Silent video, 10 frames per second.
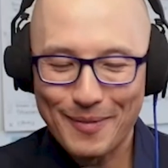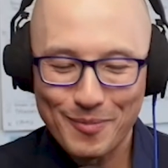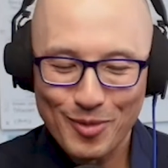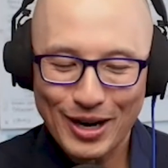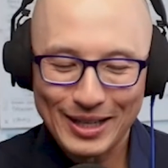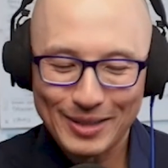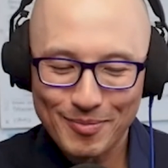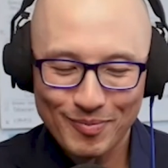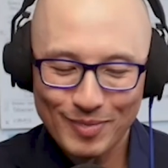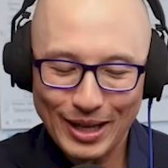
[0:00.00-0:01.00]
We're not
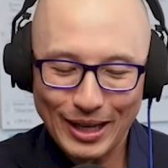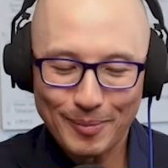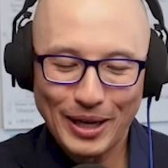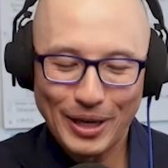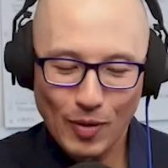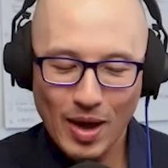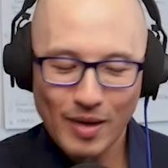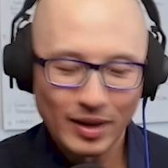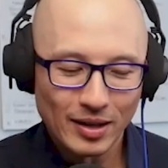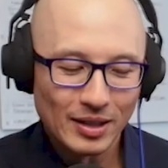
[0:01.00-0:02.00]
like playing around
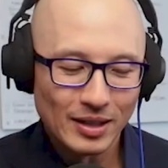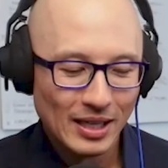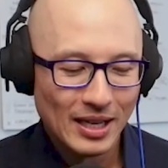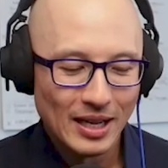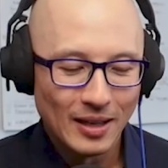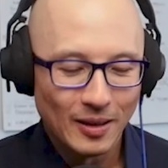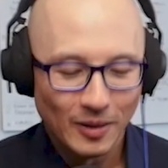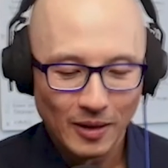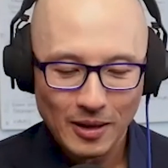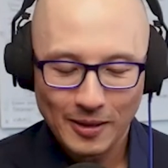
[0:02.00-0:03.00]
here.
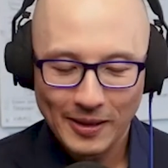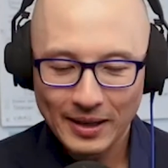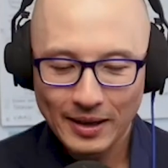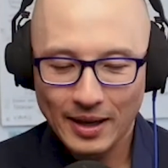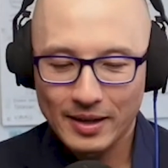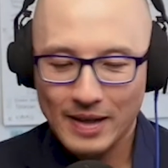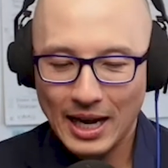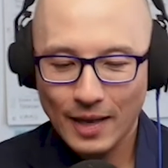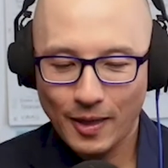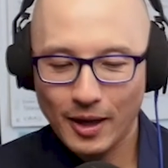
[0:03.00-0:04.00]
The thing that
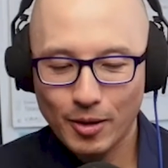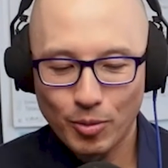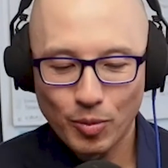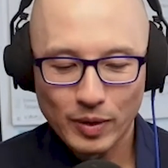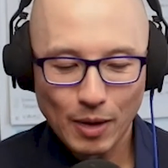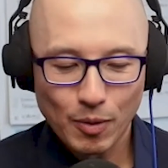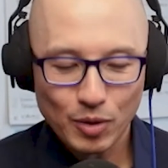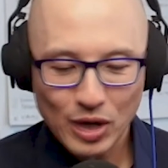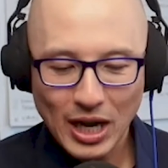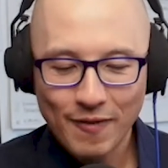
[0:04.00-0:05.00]
I think that will
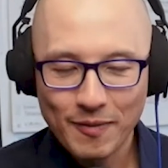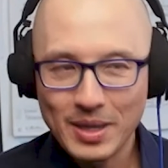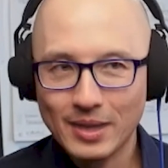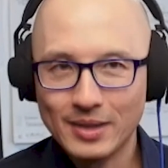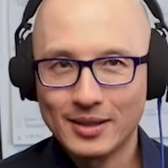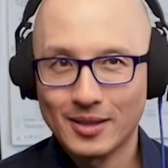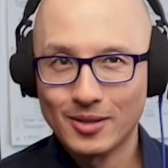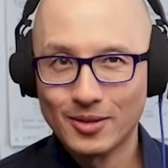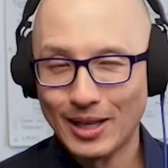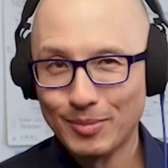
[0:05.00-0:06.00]
drive me
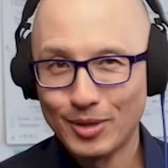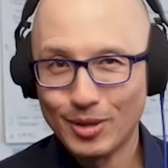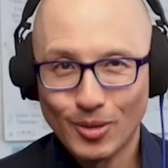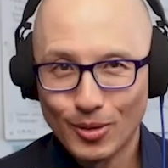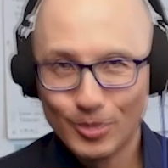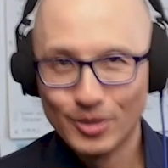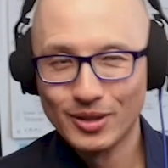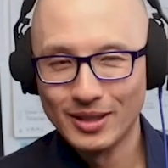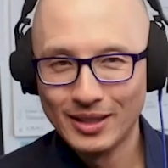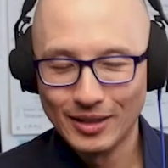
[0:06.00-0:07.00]
until I'm too old
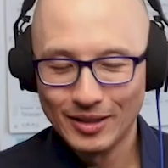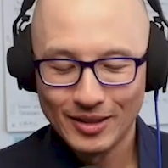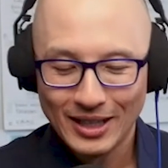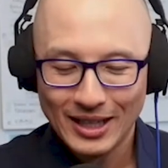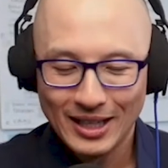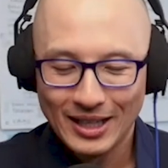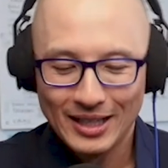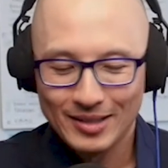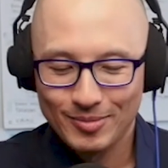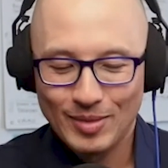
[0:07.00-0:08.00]
and
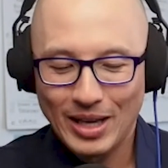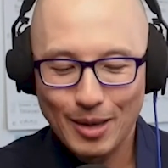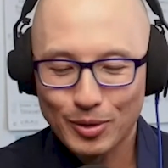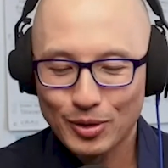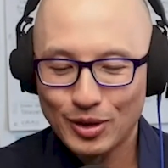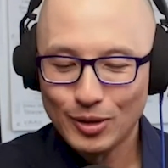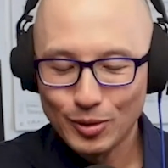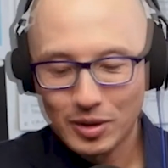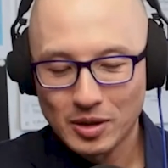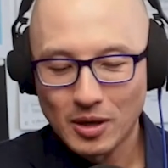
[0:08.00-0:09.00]
able to do
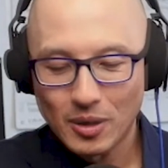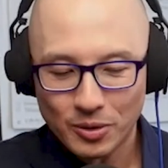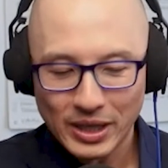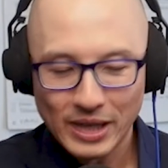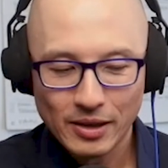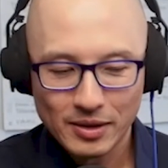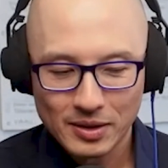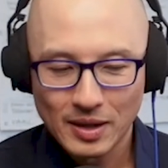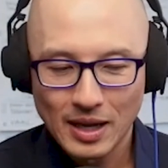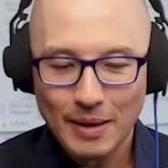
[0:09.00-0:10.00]
so is
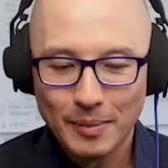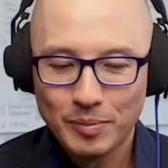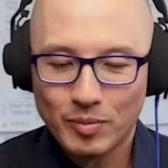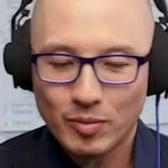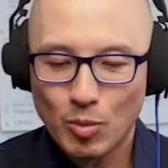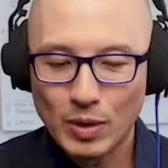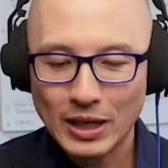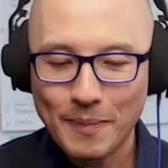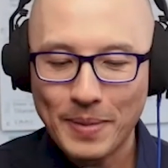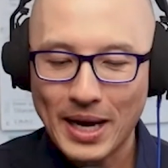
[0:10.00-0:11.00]
I'm
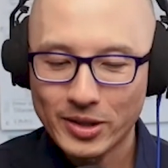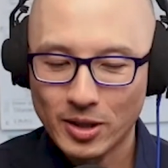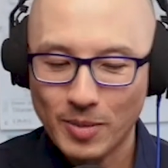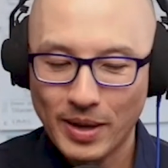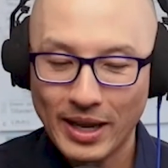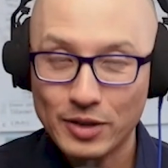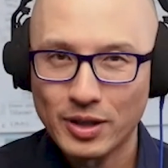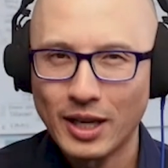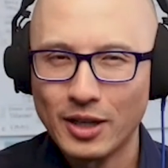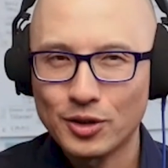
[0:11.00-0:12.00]
really passionate about
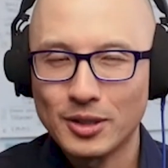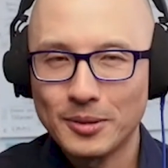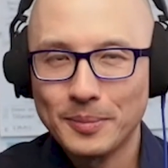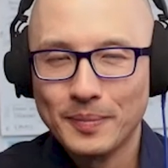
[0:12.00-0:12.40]
education,